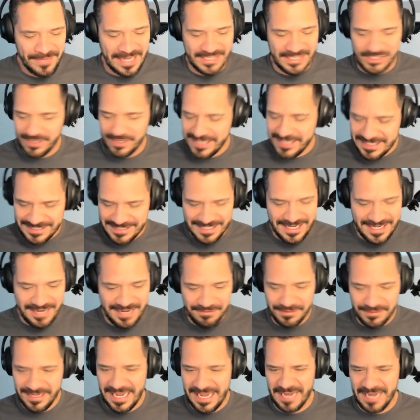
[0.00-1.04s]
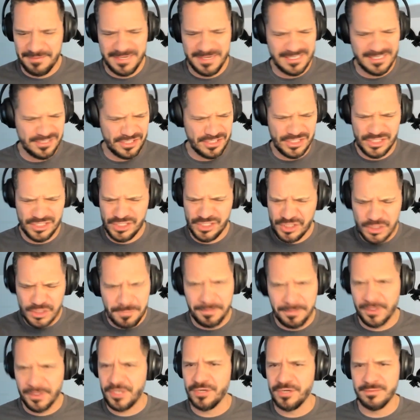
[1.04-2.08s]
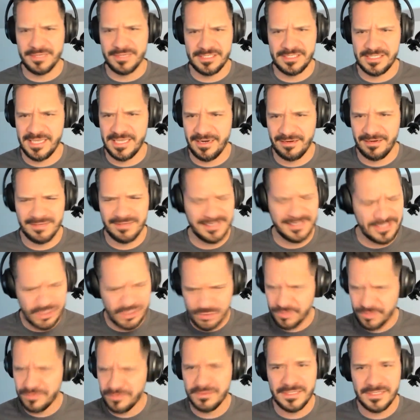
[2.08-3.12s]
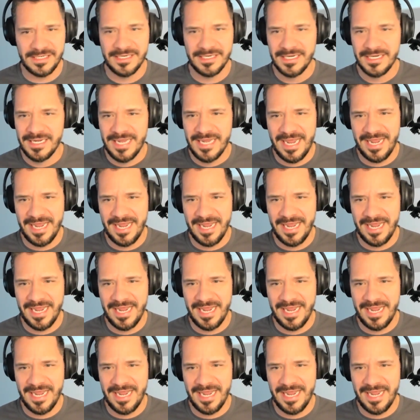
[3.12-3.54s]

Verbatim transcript: And so I get to Naval Academy, and there's just superhumans there, like truly.